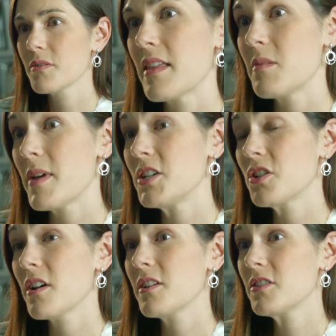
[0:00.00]
The
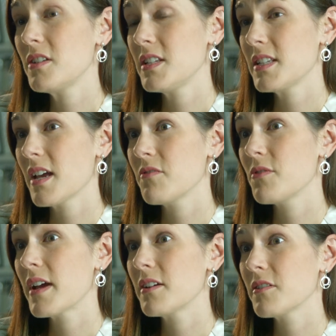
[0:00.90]
patient also needs to have
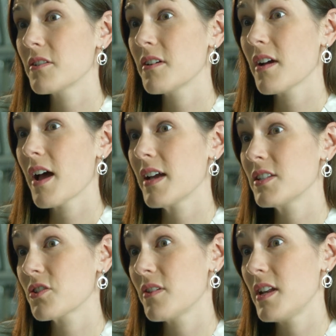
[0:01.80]
regular eye
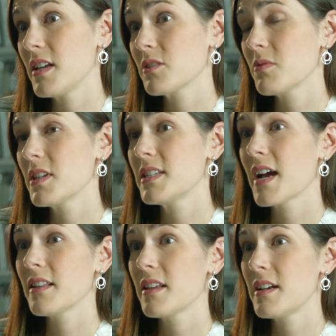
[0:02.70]
screenings with a
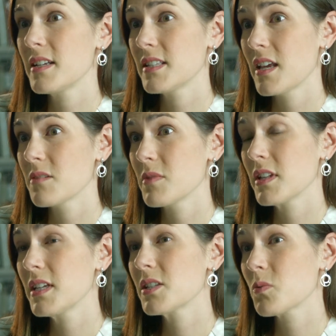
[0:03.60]
dilated exam at
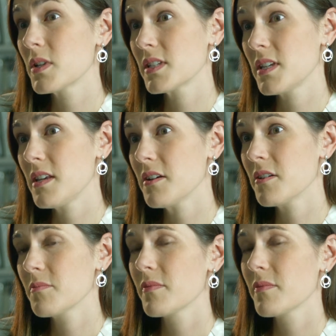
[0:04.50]
least once a year.